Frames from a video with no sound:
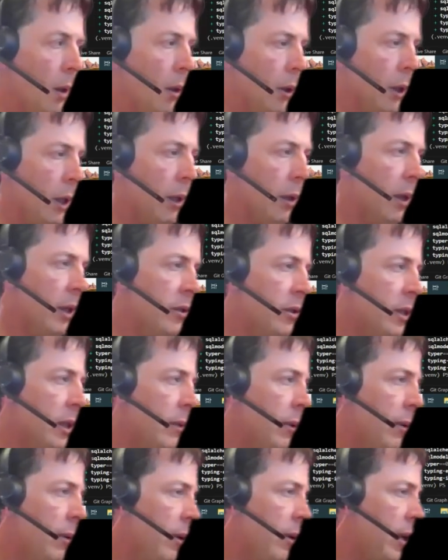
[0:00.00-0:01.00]
Okay, let's
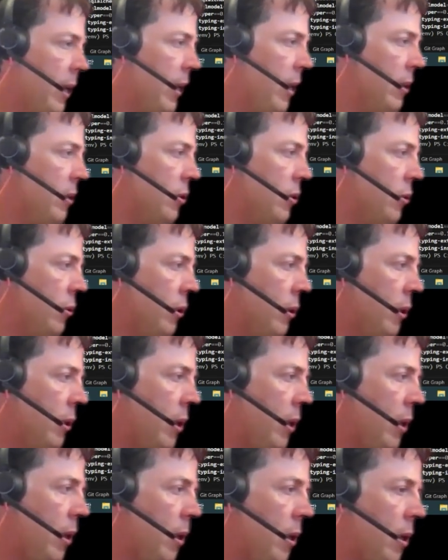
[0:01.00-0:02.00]
see where we're getting to
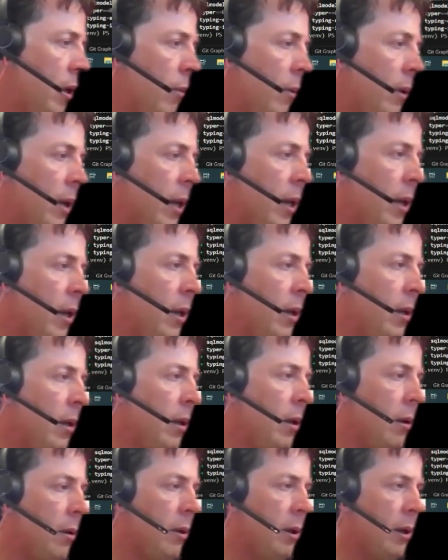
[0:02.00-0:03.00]
here. We're
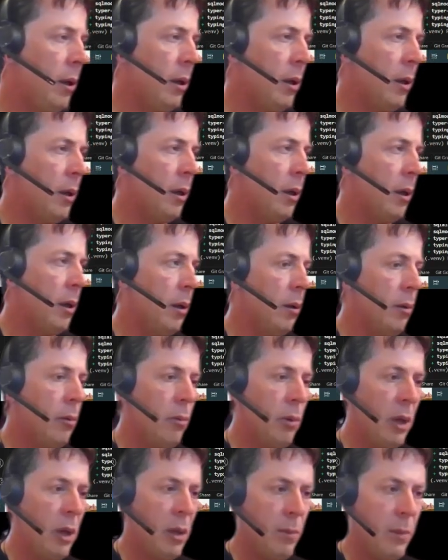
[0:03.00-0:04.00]
getting the
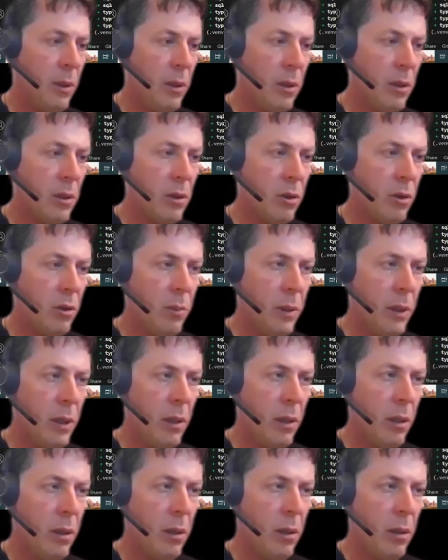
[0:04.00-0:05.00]
README is still
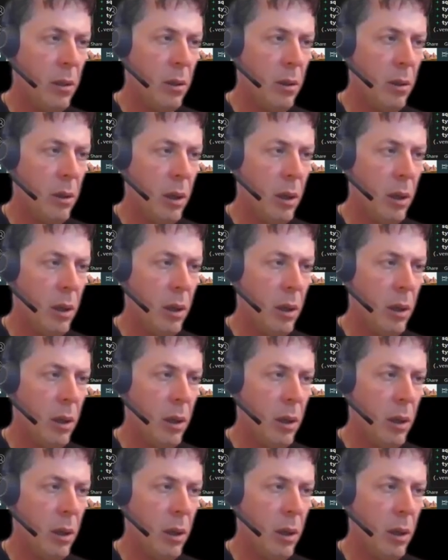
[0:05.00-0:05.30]
being